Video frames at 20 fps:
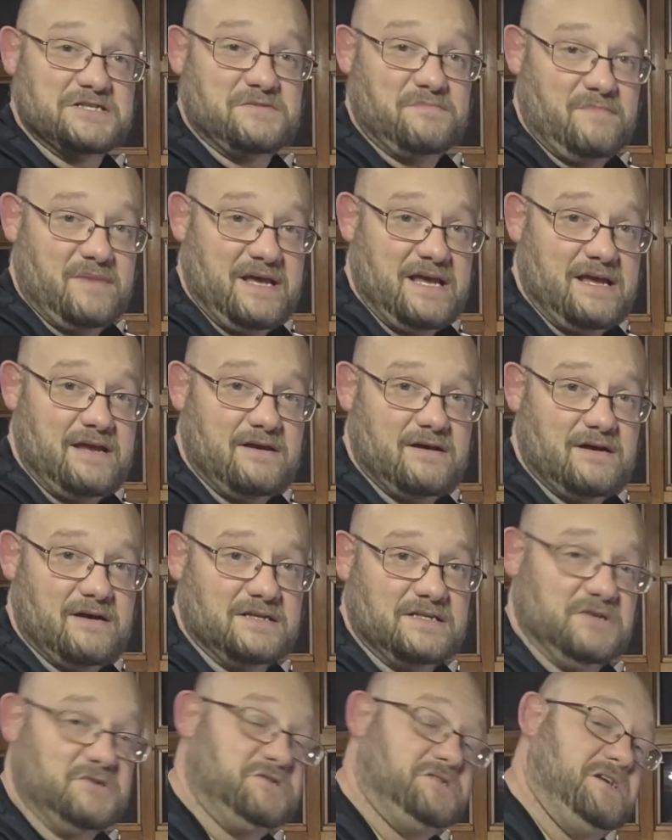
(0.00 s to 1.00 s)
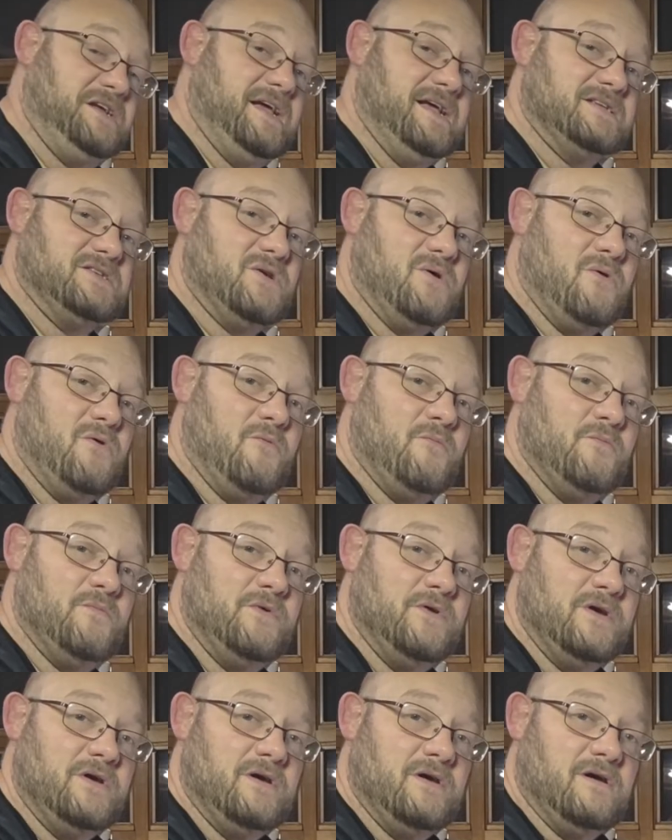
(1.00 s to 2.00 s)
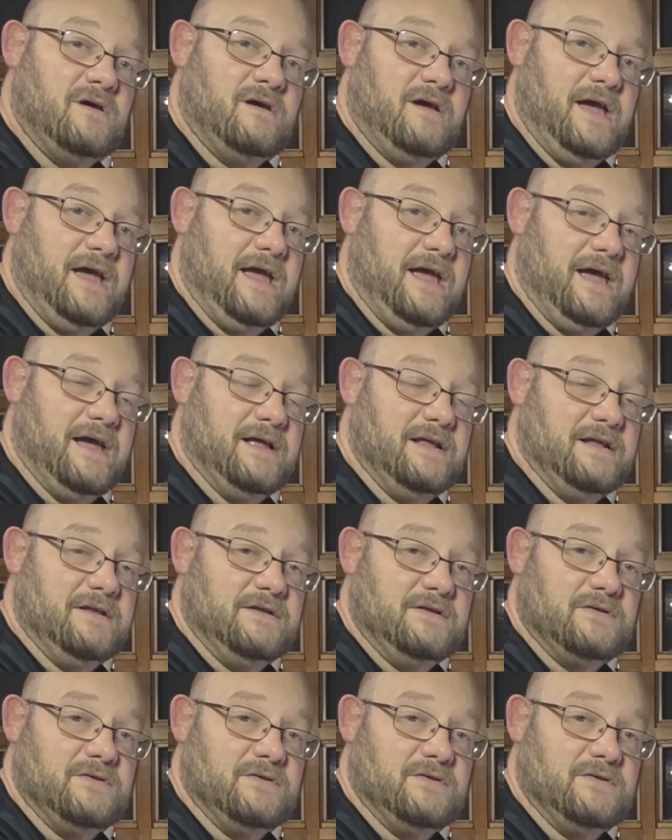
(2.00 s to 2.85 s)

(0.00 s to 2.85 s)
me until she gets home, and